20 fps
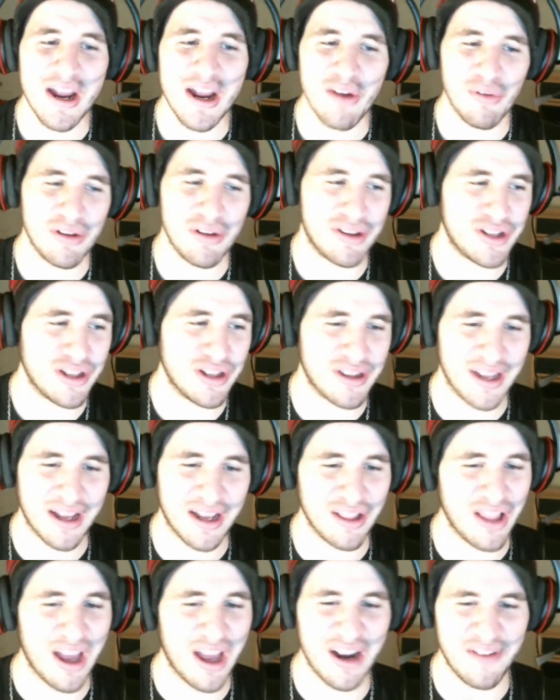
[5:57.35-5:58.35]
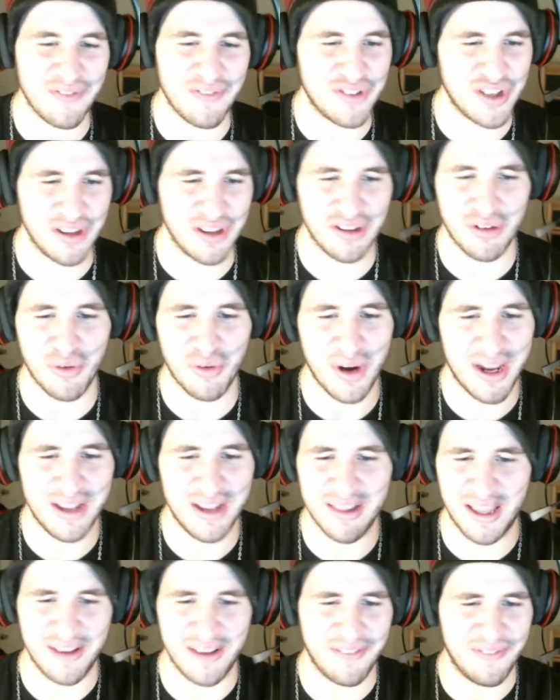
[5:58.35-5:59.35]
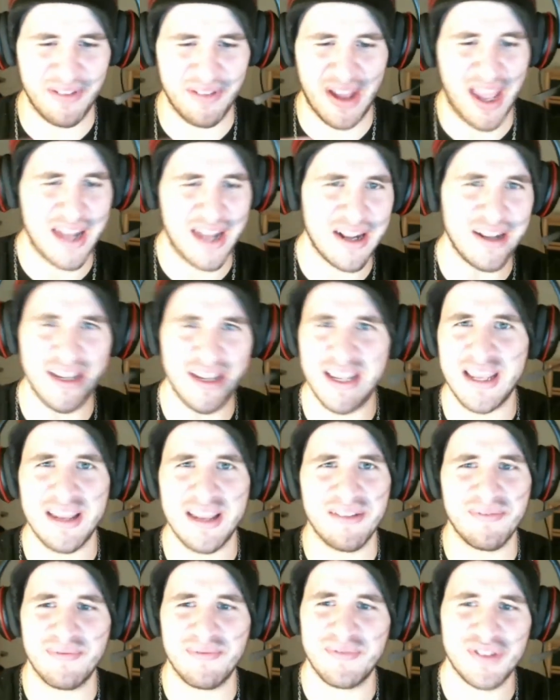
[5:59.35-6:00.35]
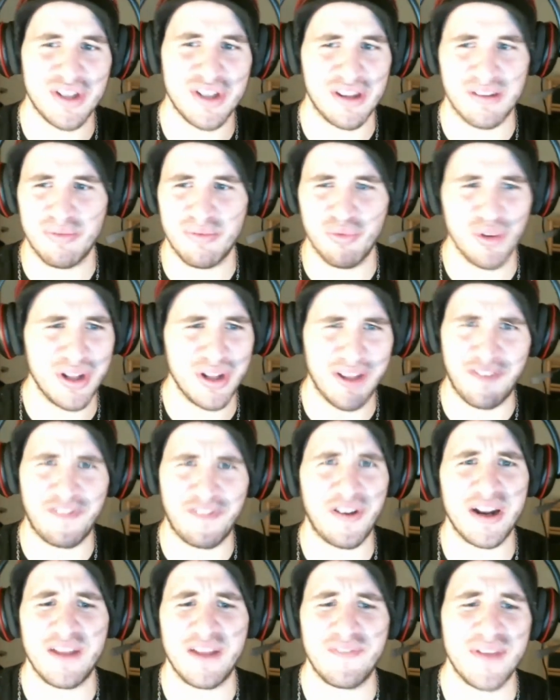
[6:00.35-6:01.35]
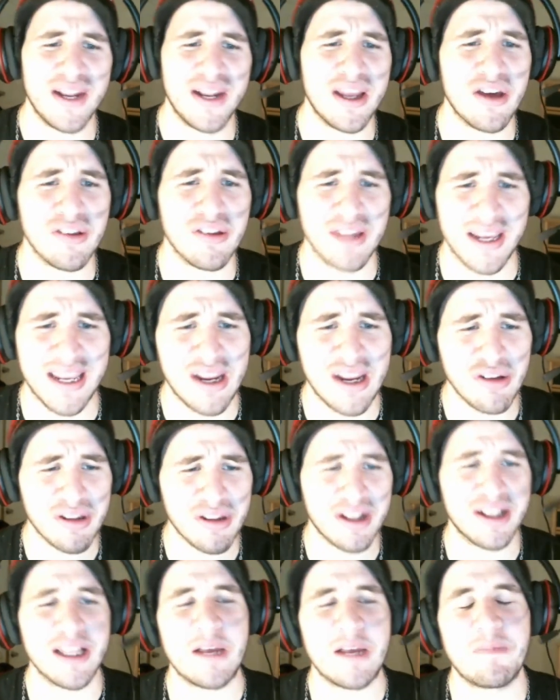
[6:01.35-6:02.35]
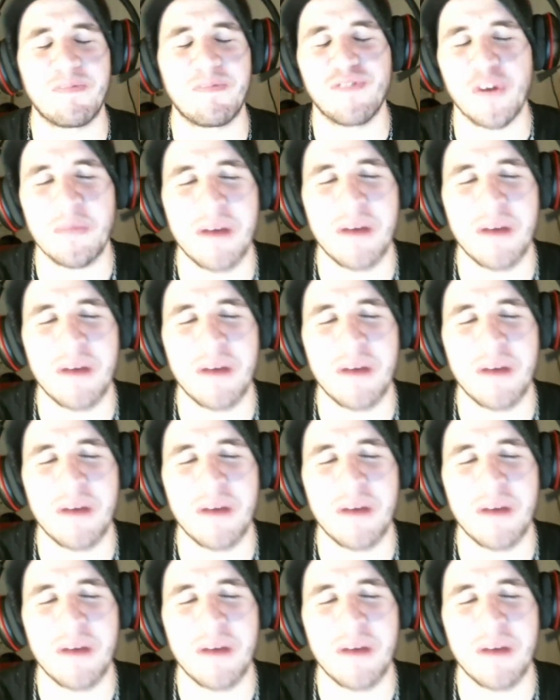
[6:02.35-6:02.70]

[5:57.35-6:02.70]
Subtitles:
where it's just like a lot of just great like editing, just really funny videos. Like here's a clip from